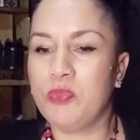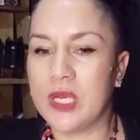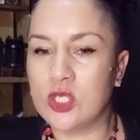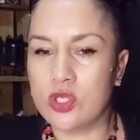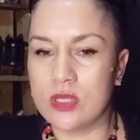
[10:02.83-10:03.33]

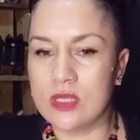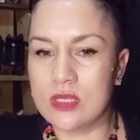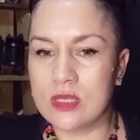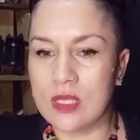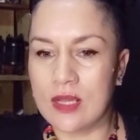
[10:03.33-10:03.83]

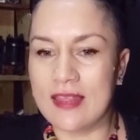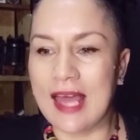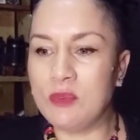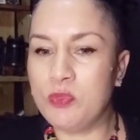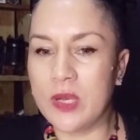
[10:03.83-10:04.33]
pictures,
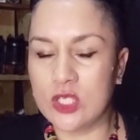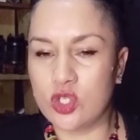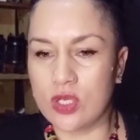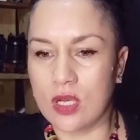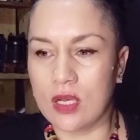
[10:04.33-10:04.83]
that
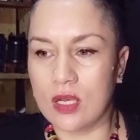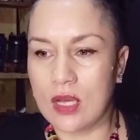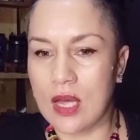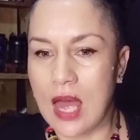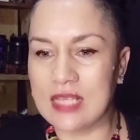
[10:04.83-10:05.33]
picture
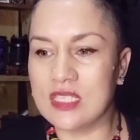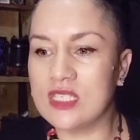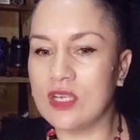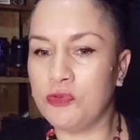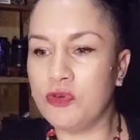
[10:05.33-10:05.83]
has a
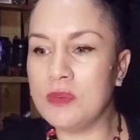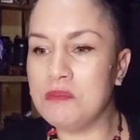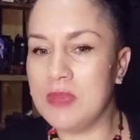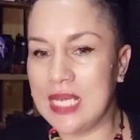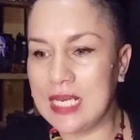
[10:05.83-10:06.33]
different
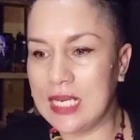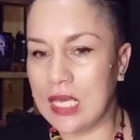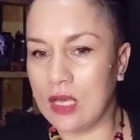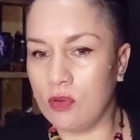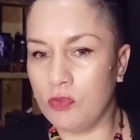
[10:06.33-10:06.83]

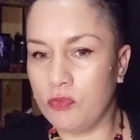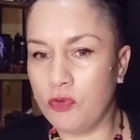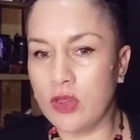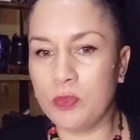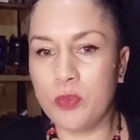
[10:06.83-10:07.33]
meaning
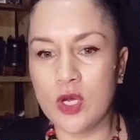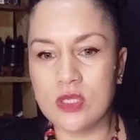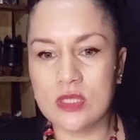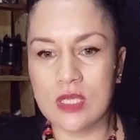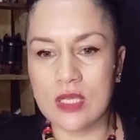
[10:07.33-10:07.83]
for the
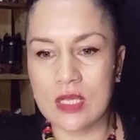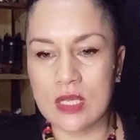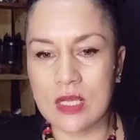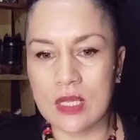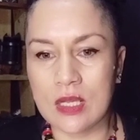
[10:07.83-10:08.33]
person.
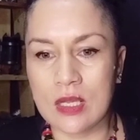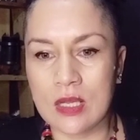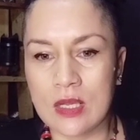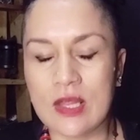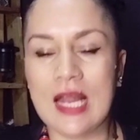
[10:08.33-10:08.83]

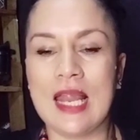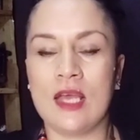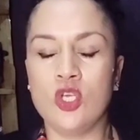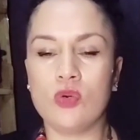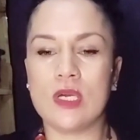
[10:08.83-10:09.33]
That
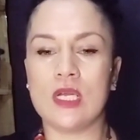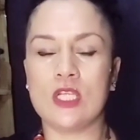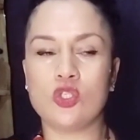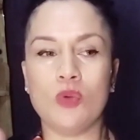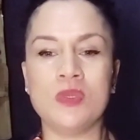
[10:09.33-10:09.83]
you can,
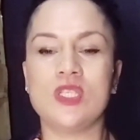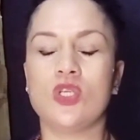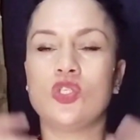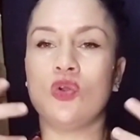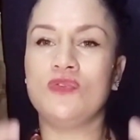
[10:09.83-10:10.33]
it's almost, it
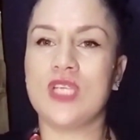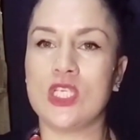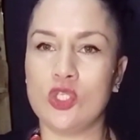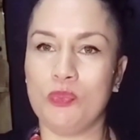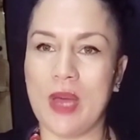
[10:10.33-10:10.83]
sort of
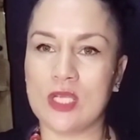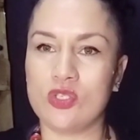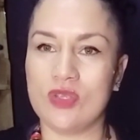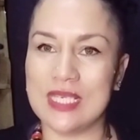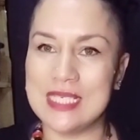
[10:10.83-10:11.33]
takes you back to
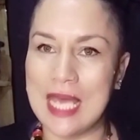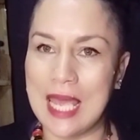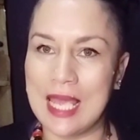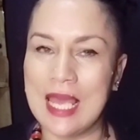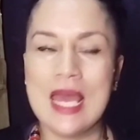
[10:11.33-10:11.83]
the
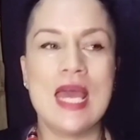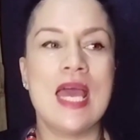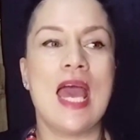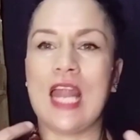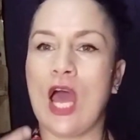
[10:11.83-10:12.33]
day
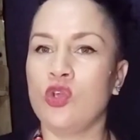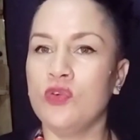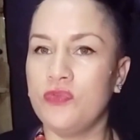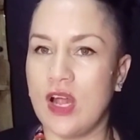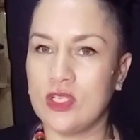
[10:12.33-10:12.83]
and how you
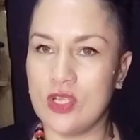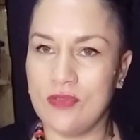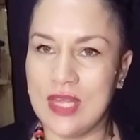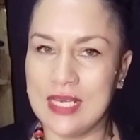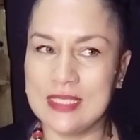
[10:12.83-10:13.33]
felt on
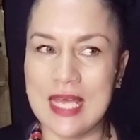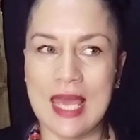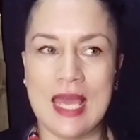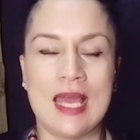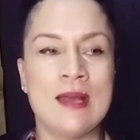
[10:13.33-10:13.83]
that
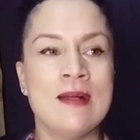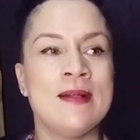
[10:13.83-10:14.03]
day